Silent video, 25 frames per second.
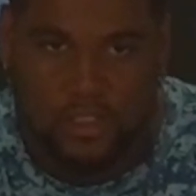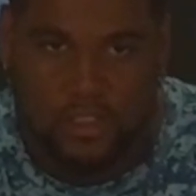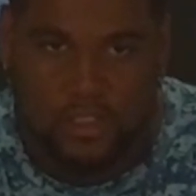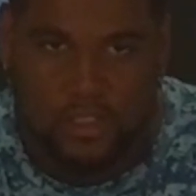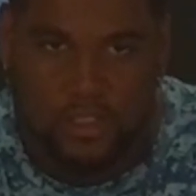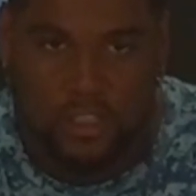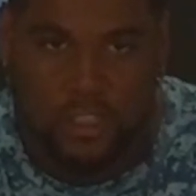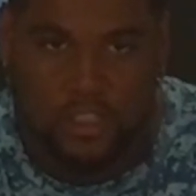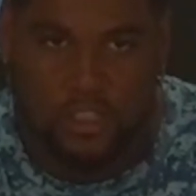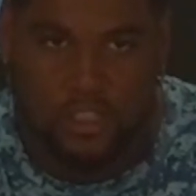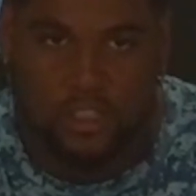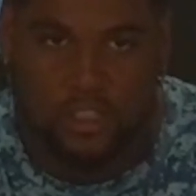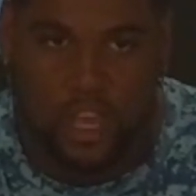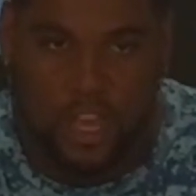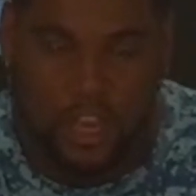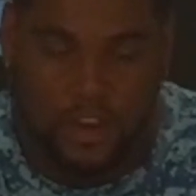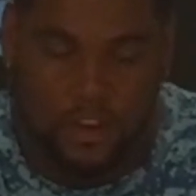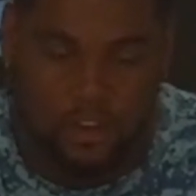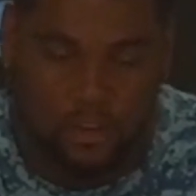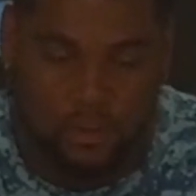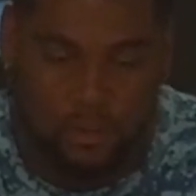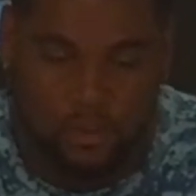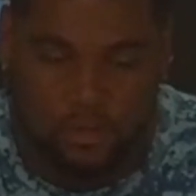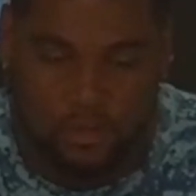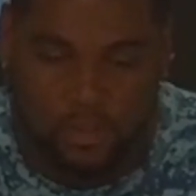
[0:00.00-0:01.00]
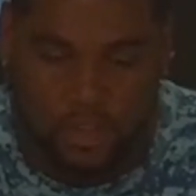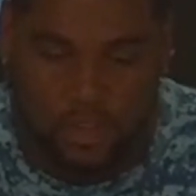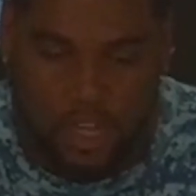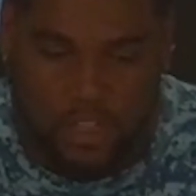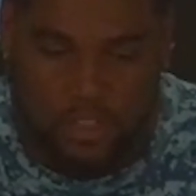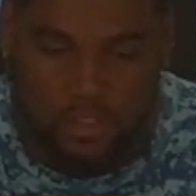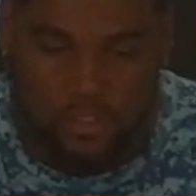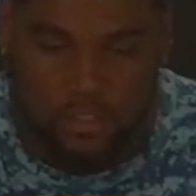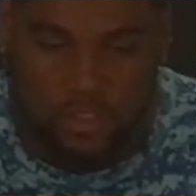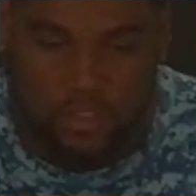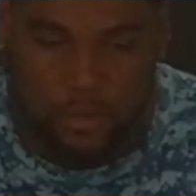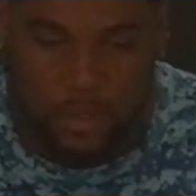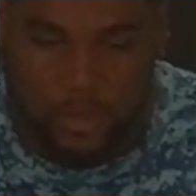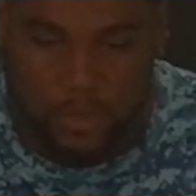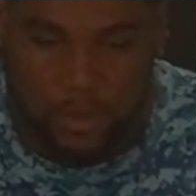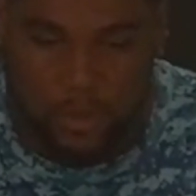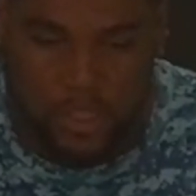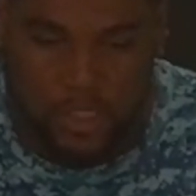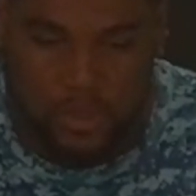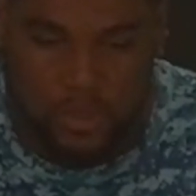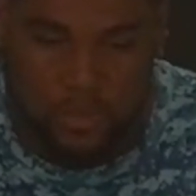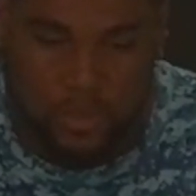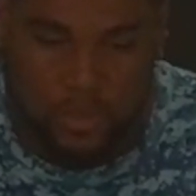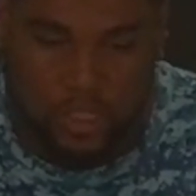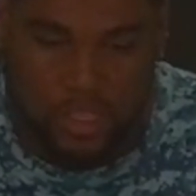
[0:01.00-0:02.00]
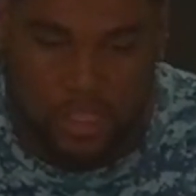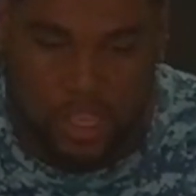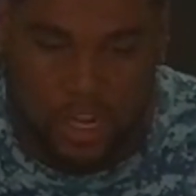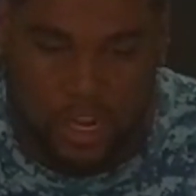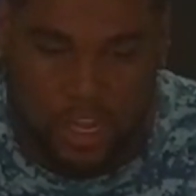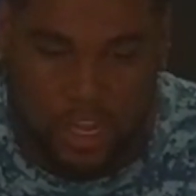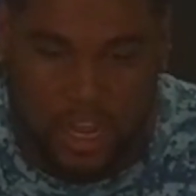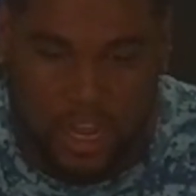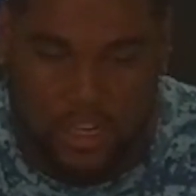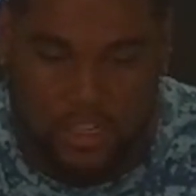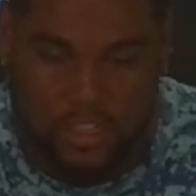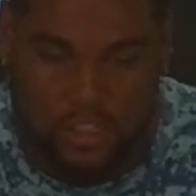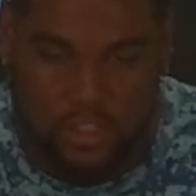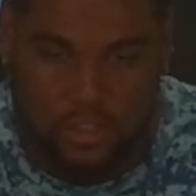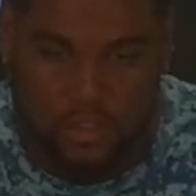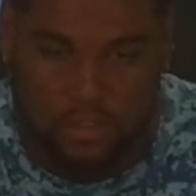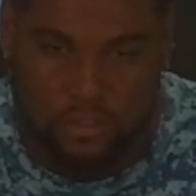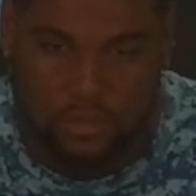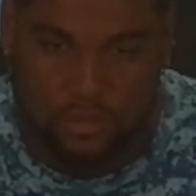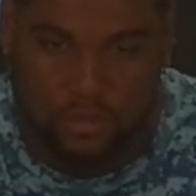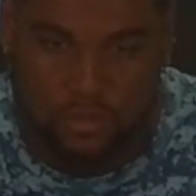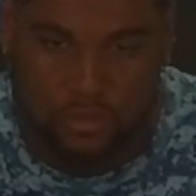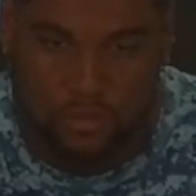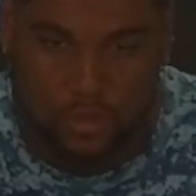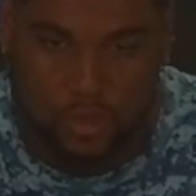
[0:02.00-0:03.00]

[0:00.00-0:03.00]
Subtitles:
And I knew the responsibility that I had to do